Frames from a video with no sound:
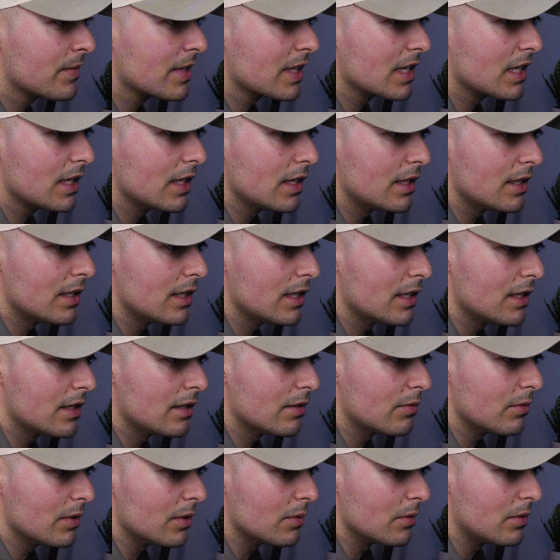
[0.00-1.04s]
and then
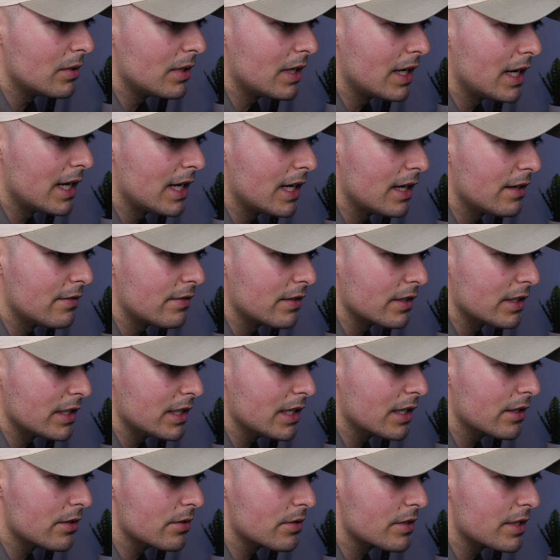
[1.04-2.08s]
we will have on the
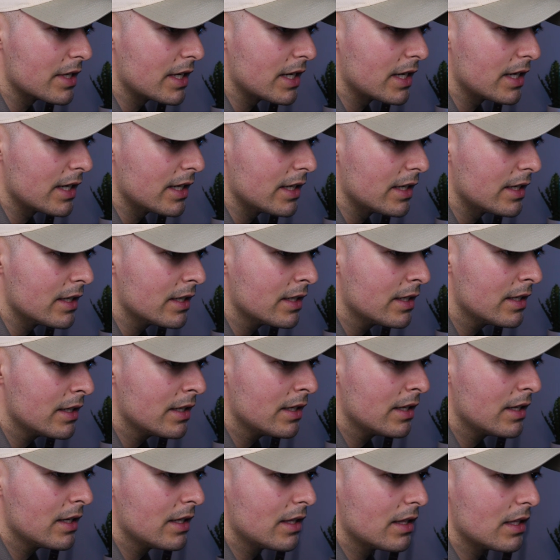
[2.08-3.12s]
other side
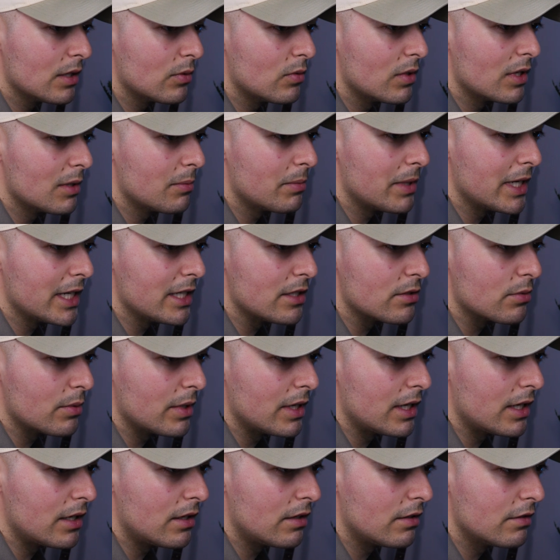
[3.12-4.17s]
the
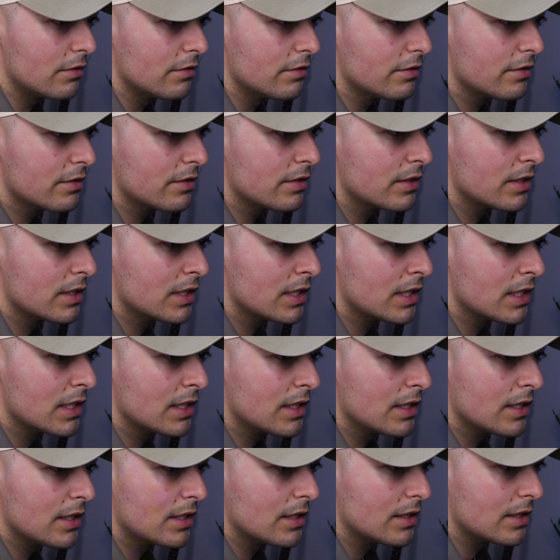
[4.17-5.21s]
1x12
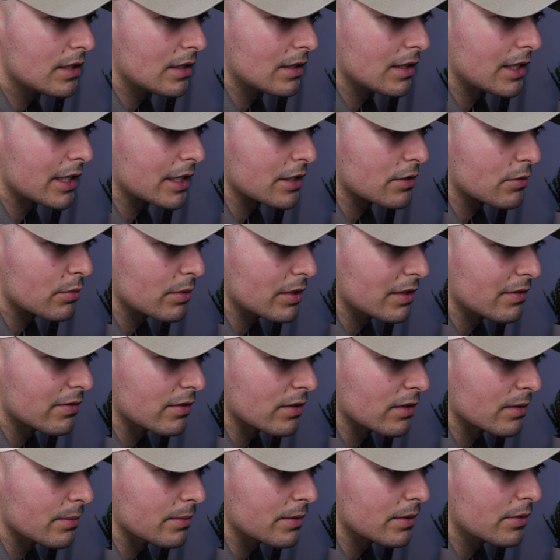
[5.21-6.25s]
Deluxe
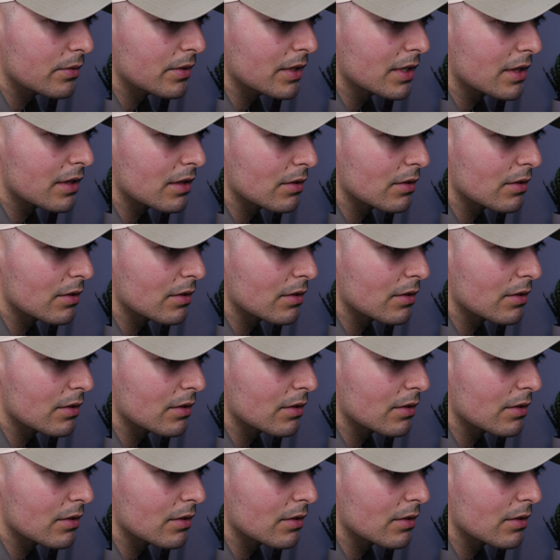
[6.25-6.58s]
Reverb with the